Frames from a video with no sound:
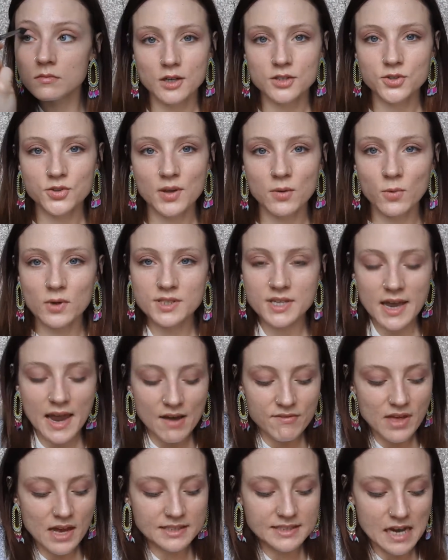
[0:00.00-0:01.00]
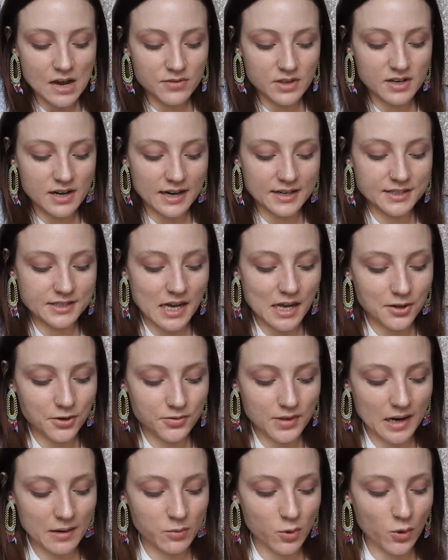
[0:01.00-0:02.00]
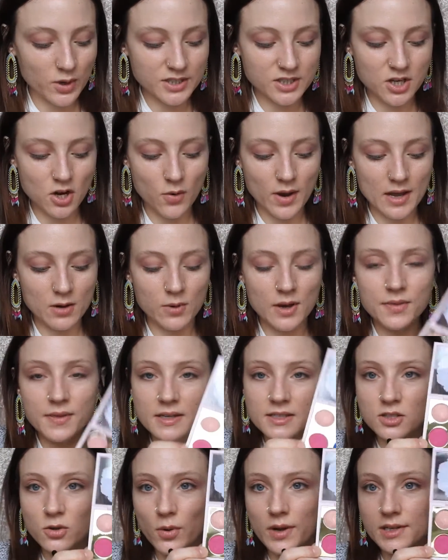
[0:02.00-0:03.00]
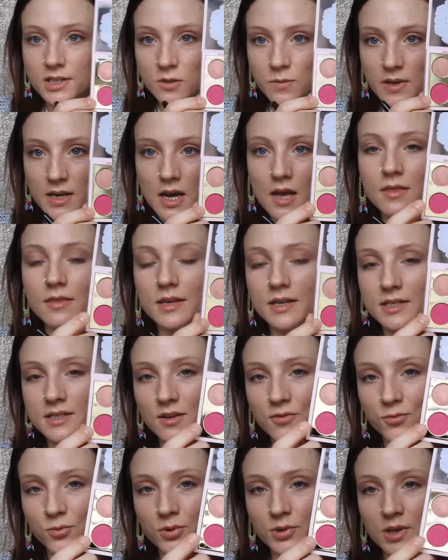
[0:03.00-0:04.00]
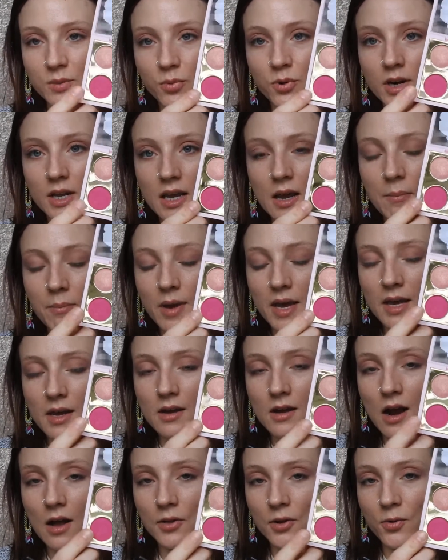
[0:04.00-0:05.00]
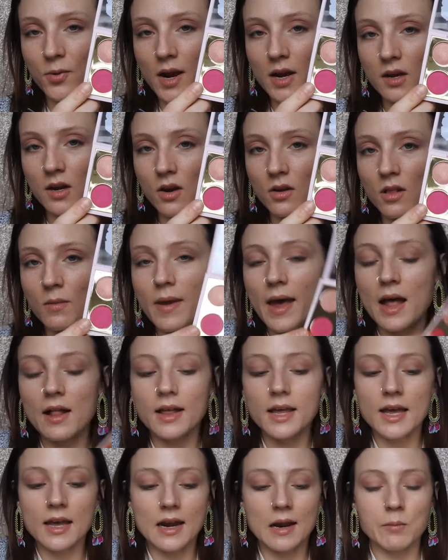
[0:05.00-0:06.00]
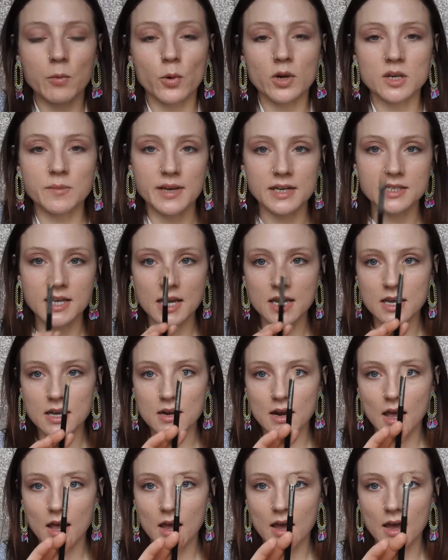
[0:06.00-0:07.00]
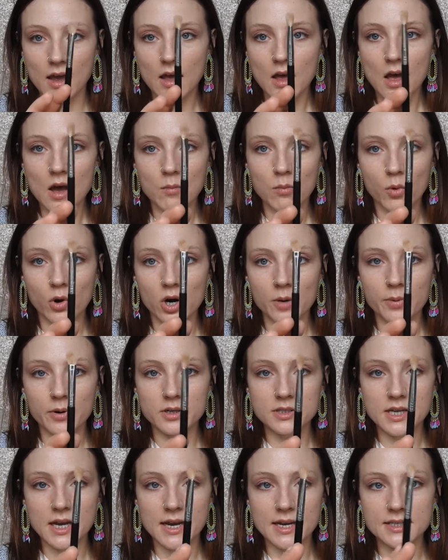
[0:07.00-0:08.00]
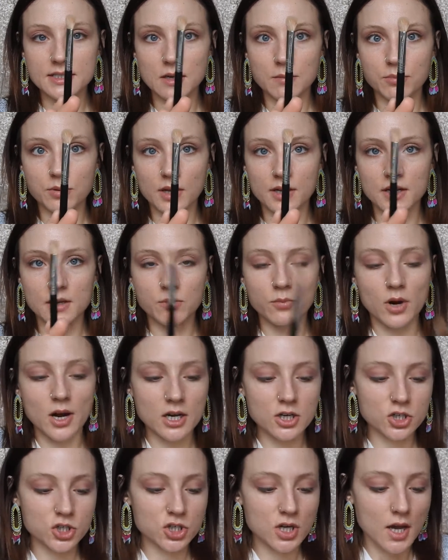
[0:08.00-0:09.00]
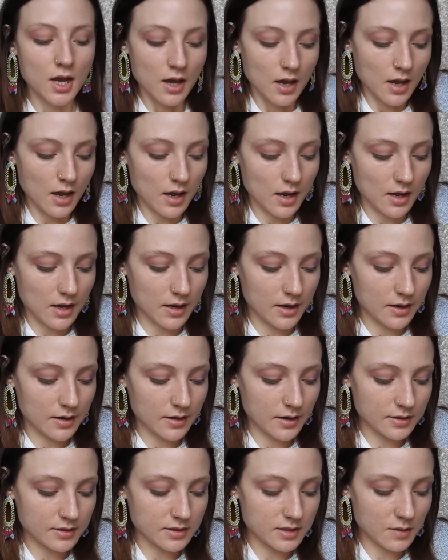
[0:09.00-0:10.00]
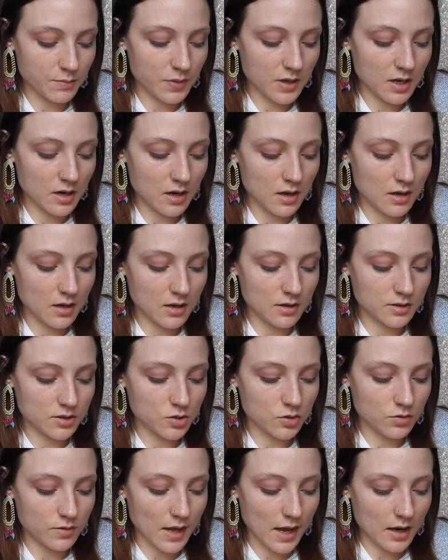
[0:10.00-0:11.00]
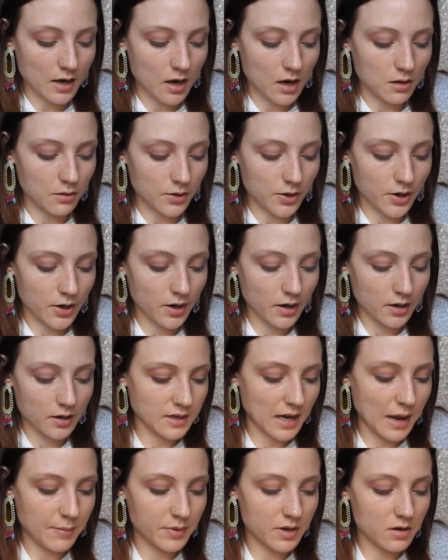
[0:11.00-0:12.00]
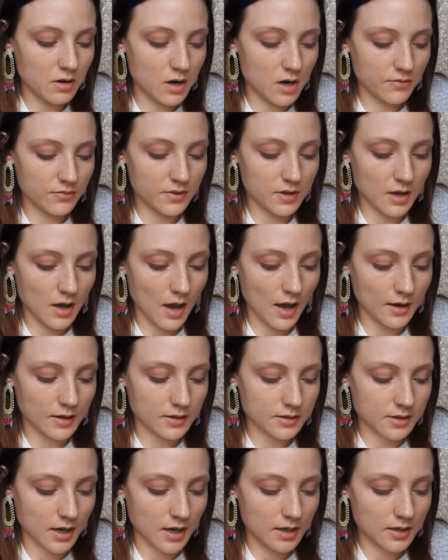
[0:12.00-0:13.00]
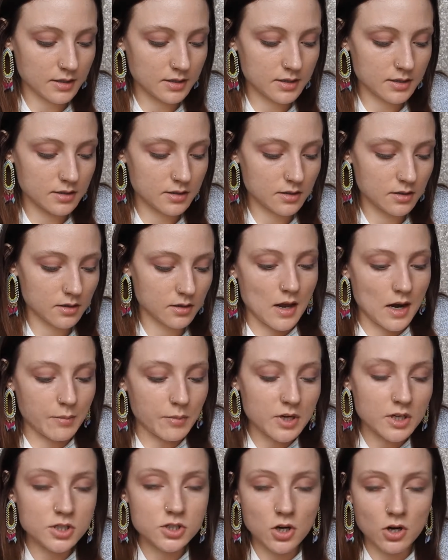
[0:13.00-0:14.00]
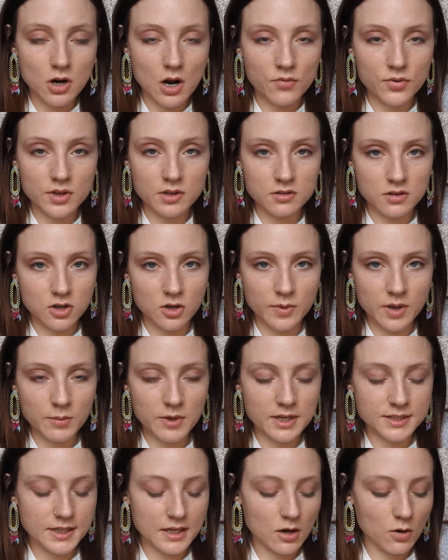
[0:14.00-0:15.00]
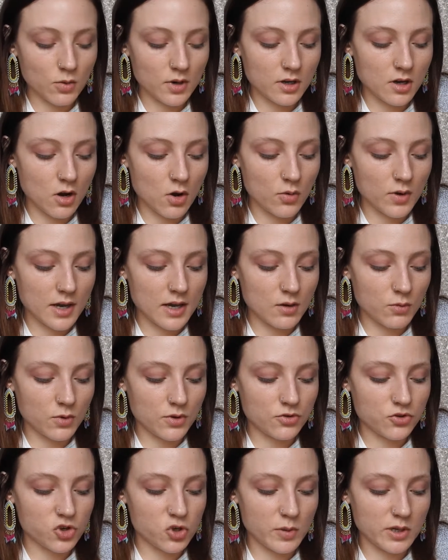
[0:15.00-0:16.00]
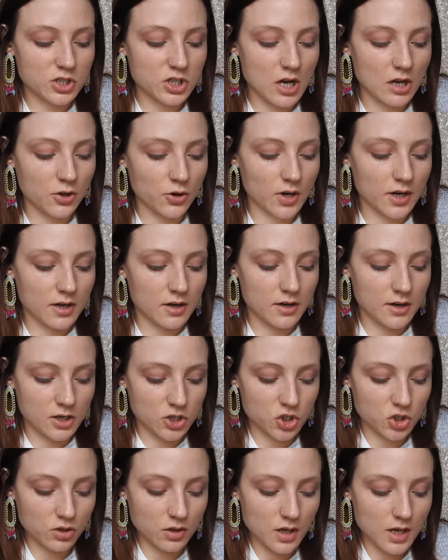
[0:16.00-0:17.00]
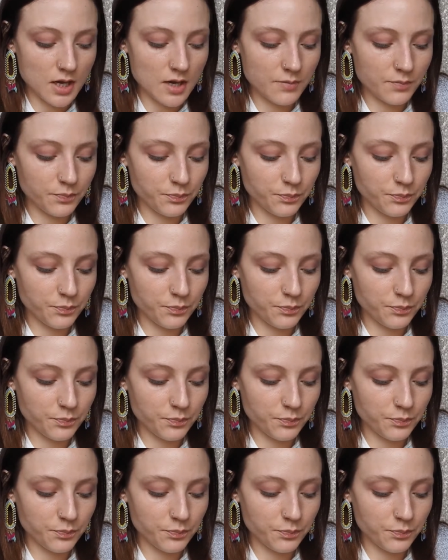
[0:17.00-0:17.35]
So then once I have that down, the next color that I'm going to go in with is going to be this really pretty pink color right here in the palette, and I'm going to be taking a more precise blending brush and dipping into that color, tapping off the excess. And I'm gonna start off with a little bit because I don't wanna go in with too much color initially.